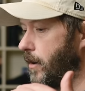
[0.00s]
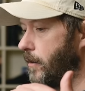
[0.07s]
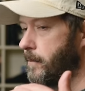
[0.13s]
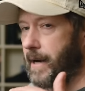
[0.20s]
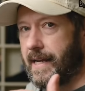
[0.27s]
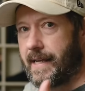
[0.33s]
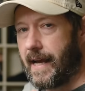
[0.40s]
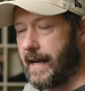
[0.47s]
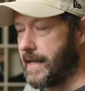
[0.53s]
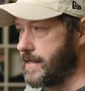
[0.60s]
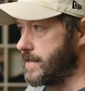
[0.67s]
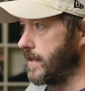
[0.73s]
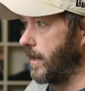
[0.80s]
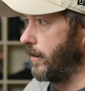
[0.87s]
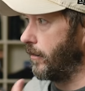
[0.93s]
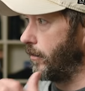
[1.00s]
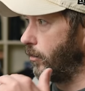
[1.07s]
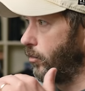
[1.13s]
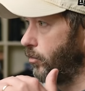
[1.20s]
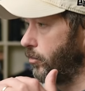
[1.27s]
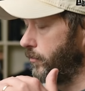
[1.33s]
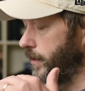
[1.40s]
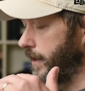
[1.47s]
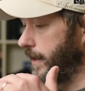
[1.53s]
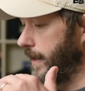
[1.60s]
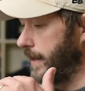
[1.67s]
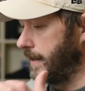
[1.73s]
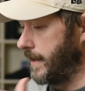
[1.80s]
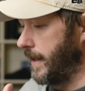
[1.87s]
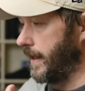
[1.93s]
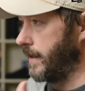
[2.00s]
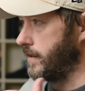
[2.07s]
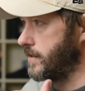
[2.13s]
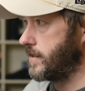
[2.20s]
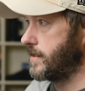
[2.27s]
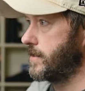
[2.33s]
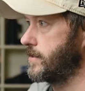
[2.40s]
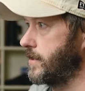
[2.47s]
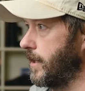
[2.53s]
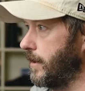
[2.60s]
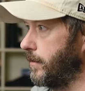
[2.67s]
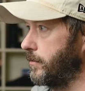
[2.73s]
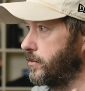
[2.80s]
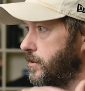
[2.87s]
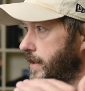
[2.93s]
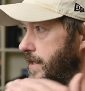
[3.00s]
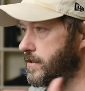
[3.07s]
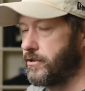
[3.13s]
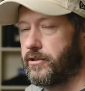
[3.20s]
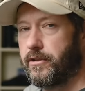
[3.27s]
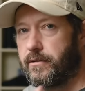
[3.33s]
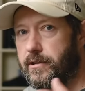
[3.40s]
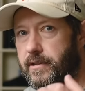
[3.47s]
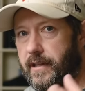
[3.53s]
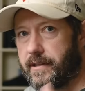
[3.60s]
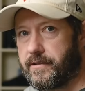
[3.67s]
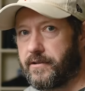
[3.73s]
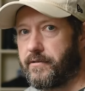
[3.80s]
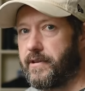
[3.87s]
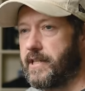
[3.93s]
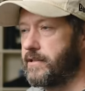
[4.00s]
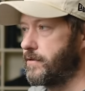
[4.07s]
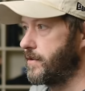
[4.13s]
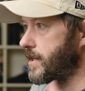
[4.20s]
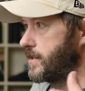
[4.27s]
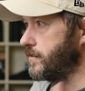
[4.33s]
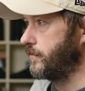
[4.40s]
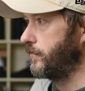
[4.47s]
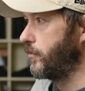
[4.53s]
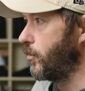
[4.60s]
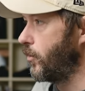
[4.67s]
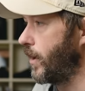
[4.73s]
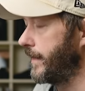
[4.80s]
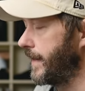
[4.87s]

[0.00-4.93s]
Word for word: on my NAS that are all the years. So 2002, 2003, 2004.